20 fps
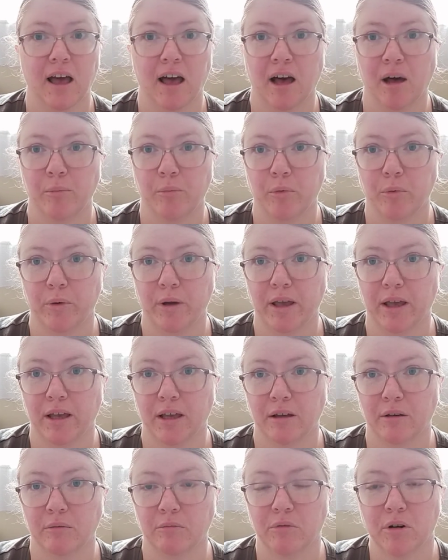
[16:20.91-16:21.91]
up where
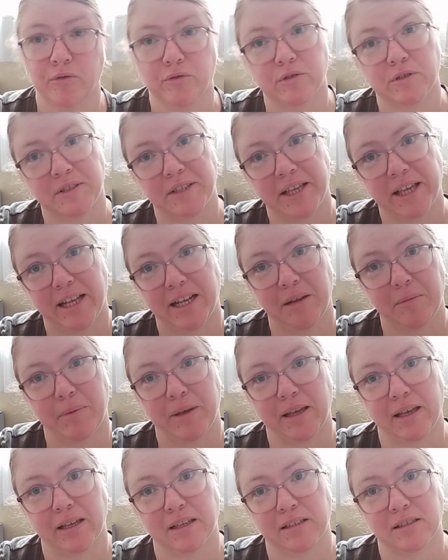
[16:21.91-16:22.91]
Waffles the guinea
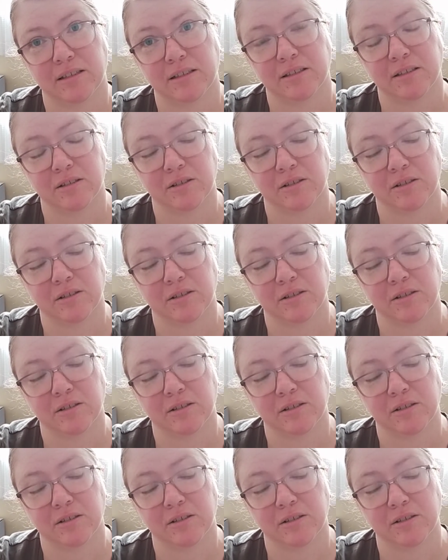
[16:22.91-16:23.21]
pig is,